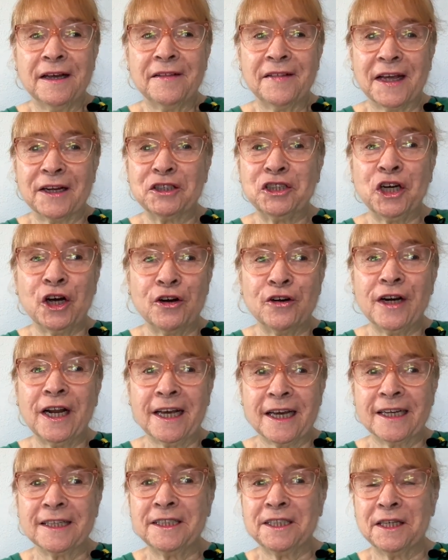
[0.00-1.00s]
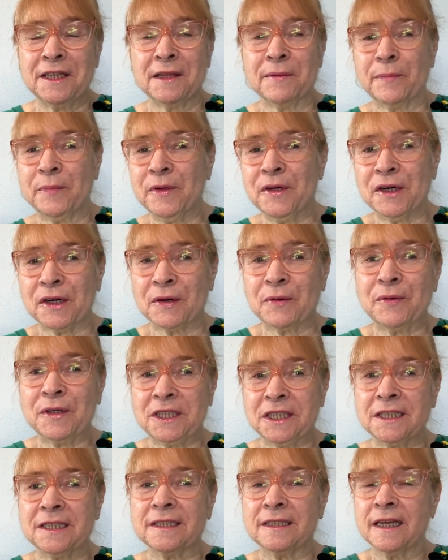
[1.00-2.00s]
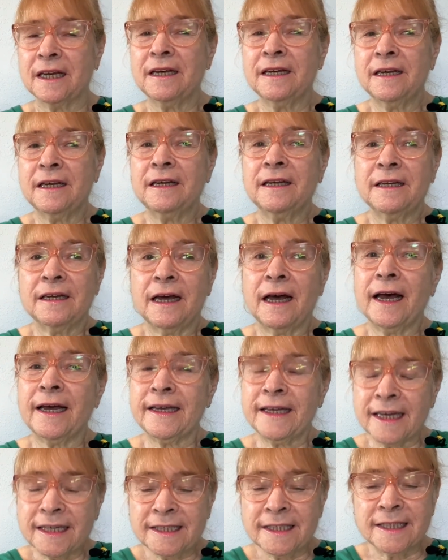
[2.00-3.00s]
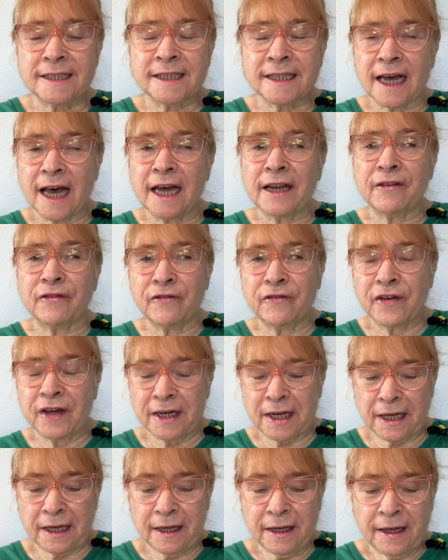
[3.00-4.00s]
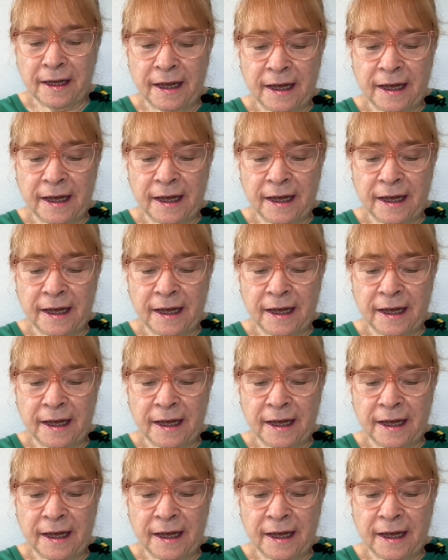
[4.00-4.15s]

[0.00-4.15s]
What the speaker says: They're turning into the book, which is, I guess it's kind of funny.